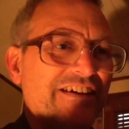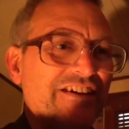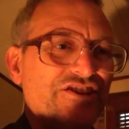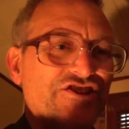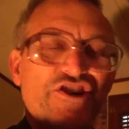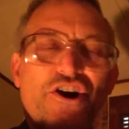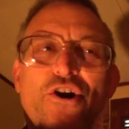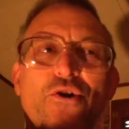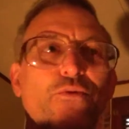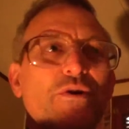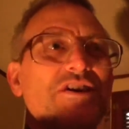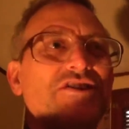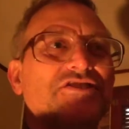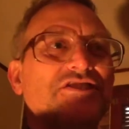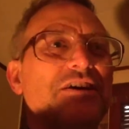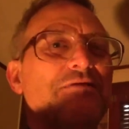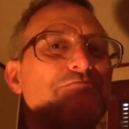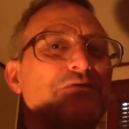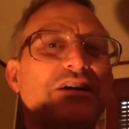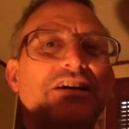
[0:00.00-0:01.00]
Sure, we
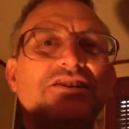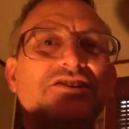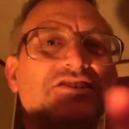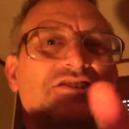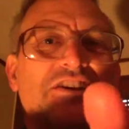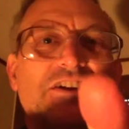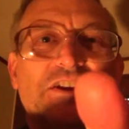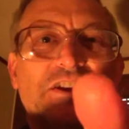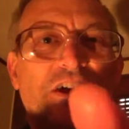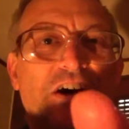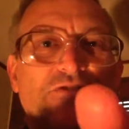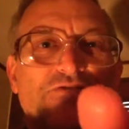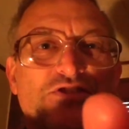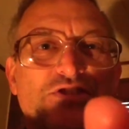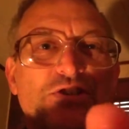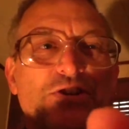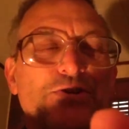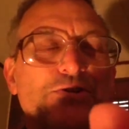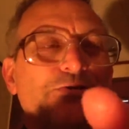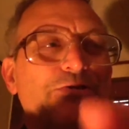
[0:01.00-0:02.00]
sin, but he still loves
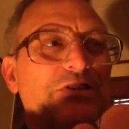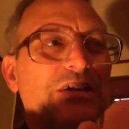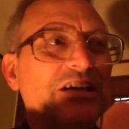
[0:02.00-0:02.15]
you.